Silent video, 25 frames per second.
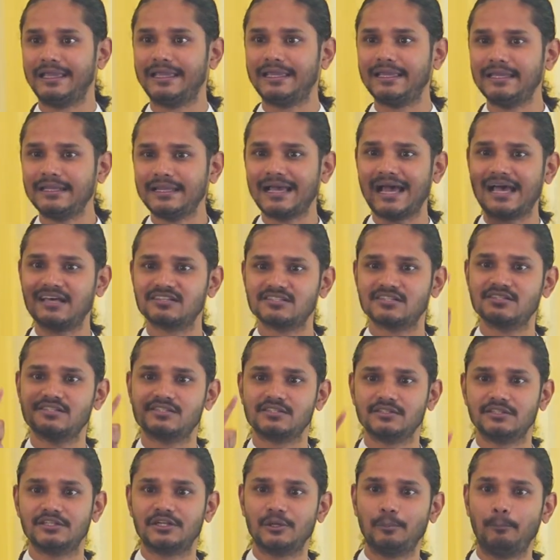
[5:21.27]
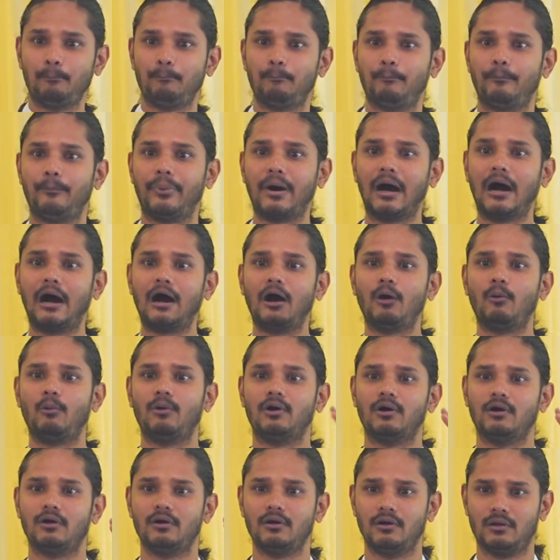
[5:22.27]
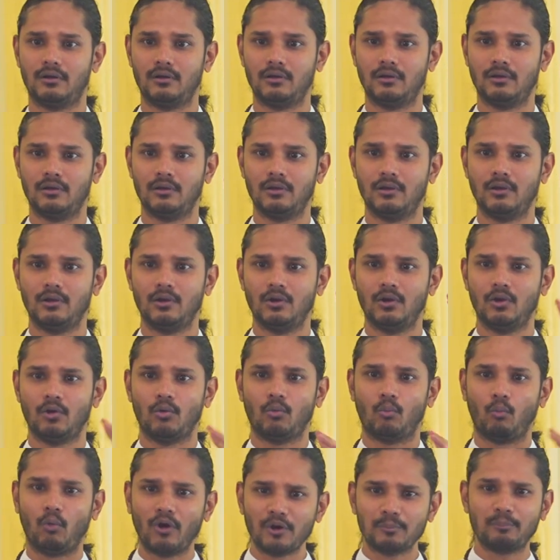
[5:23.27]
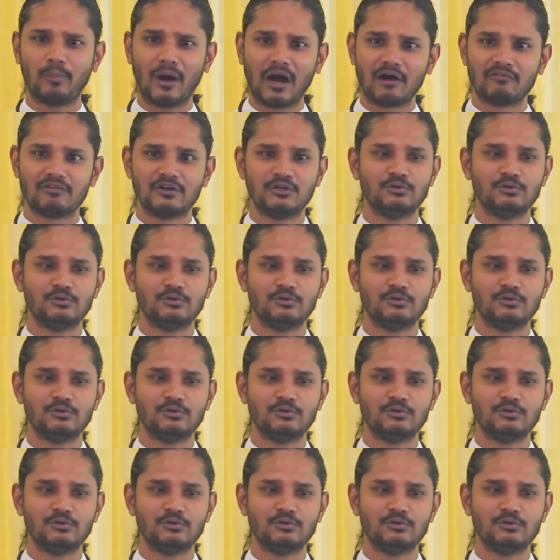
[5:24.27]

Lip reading: It has a certain power. What power